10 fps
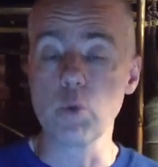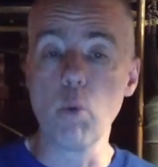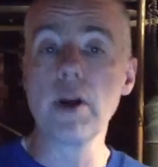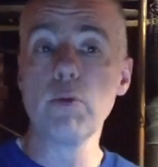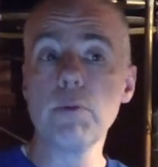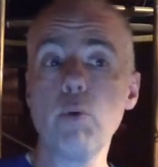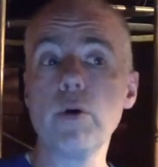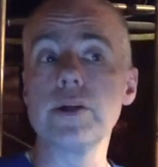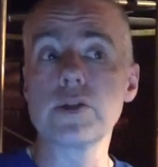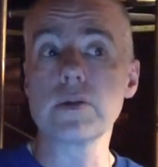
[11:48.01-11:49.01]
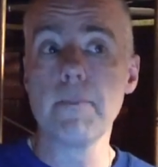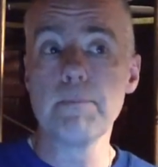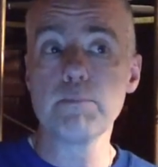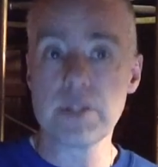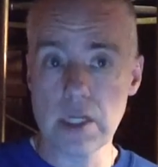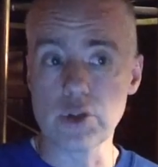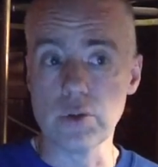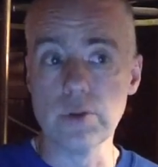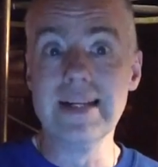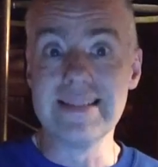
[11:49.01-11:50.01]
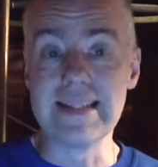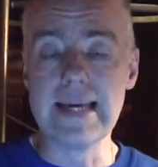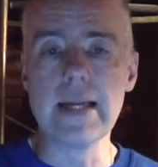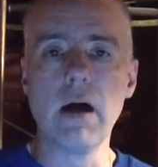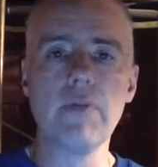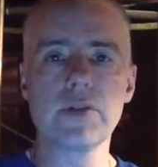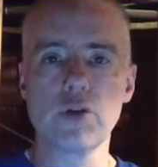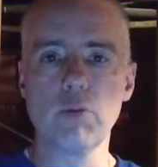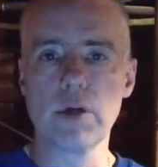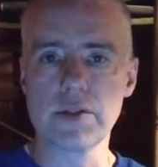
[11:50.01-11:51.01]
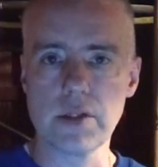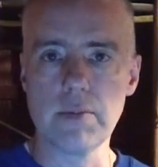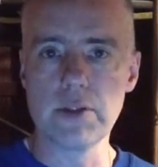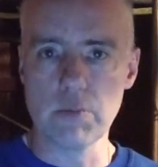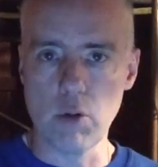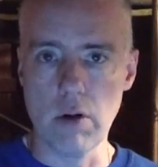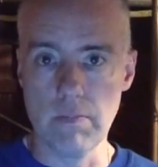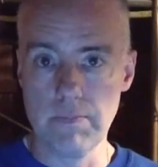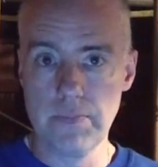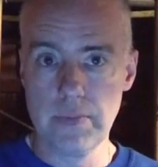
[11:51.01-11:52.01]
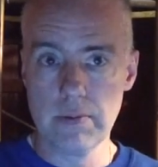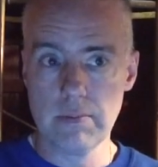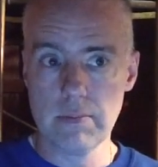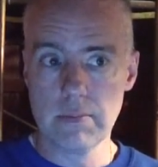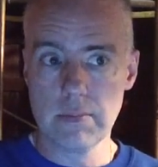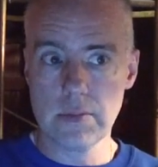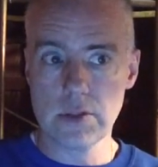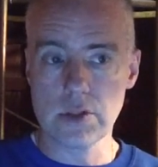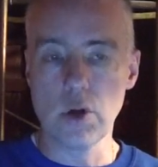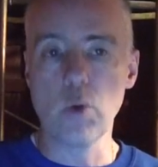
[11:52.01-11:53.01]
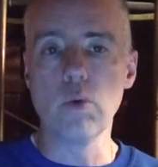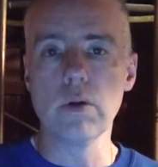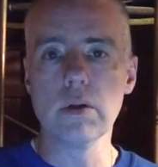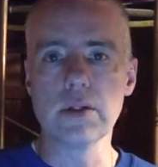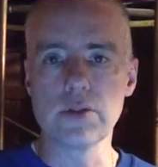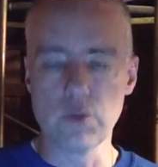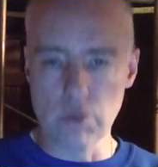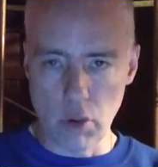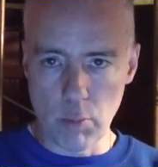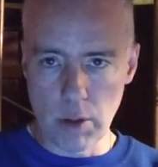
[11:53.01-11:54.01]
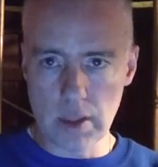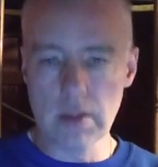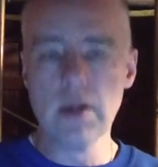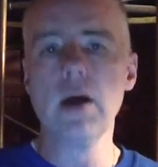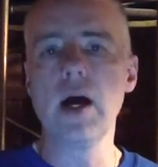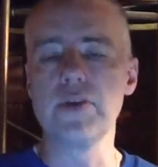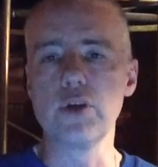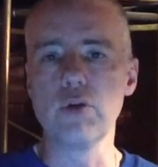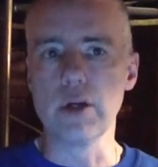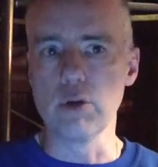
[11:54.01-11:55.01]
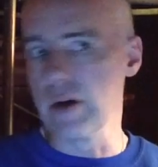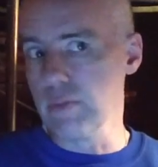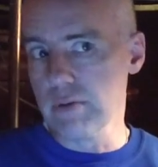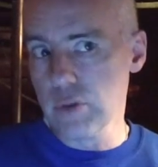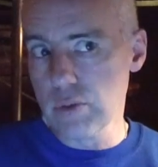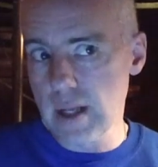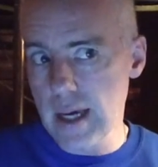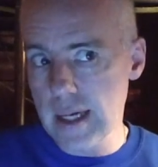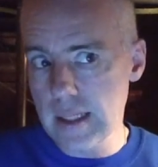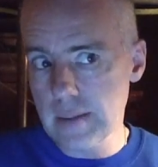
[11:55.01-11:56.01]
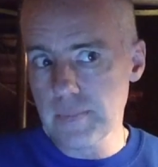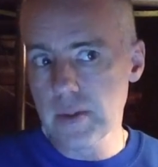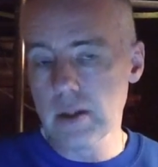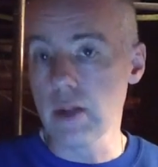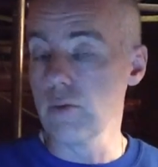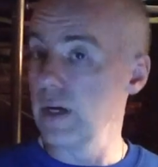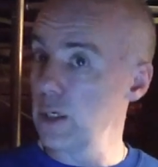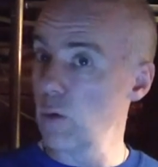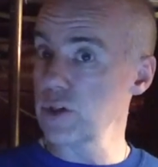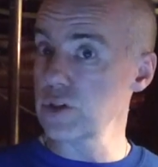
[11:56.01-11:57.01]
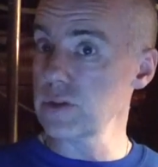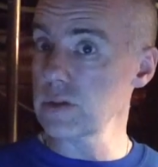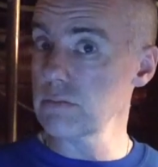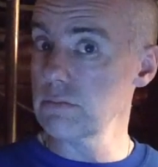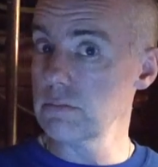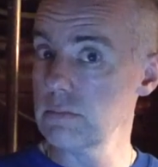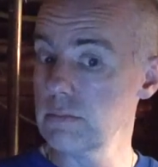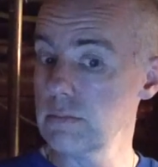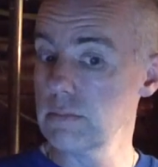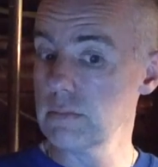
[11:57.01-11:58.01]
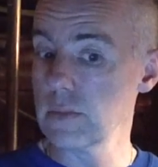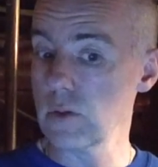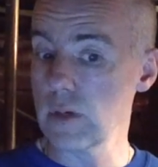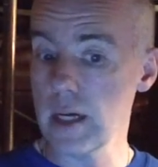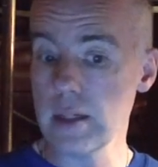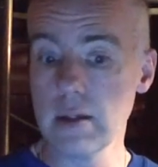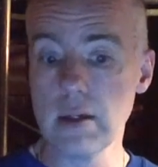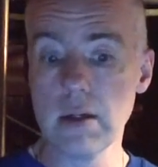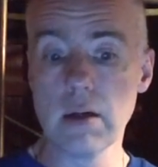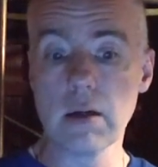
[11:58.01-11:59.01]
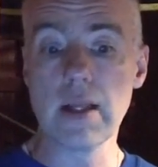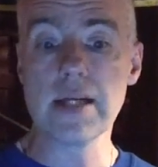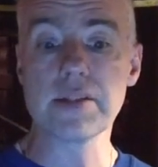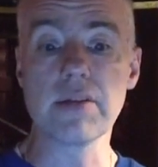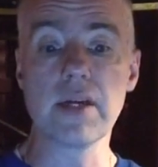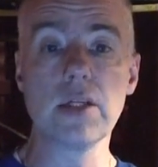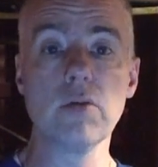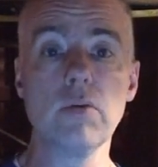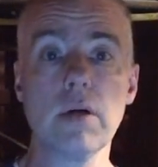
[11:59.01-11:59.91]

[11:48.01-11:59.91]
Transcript: 21 points potential to get on this homework assignment tomorrow. So let's do the homework. I think you had a great review today. Are there any questions? Okay. Class, I thank you.